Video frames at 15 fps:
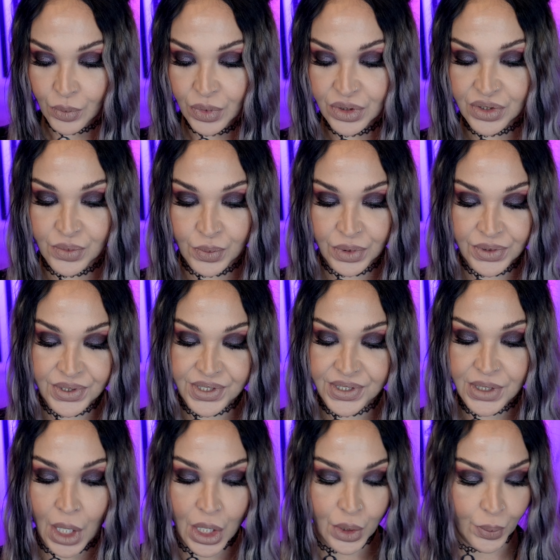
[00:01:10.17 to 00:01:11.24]
We'll
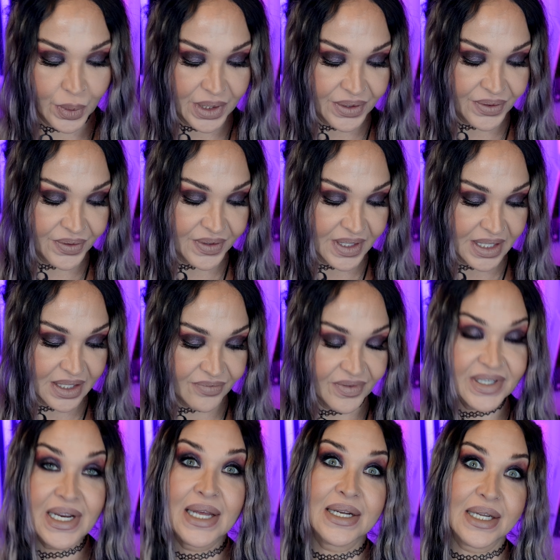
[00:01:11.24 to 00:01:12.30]
start with the
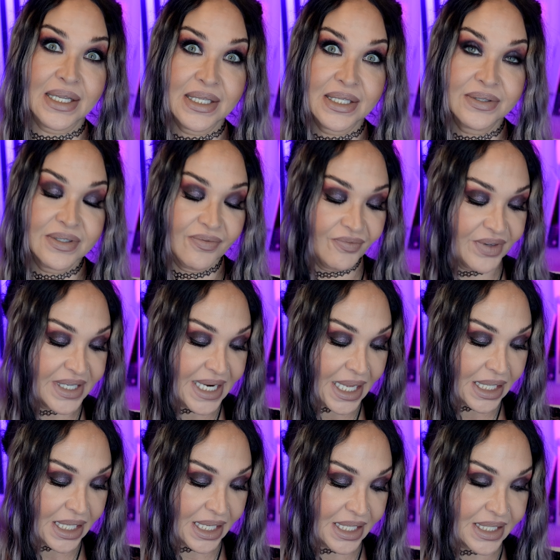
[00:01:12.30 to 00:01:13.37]

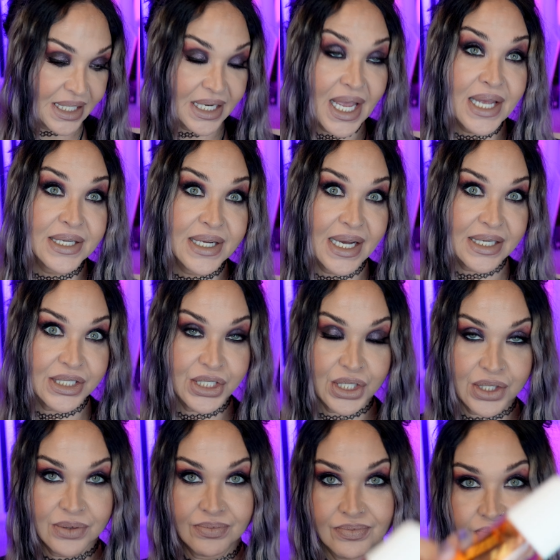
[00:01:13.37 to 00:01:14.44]
vanilla nectar.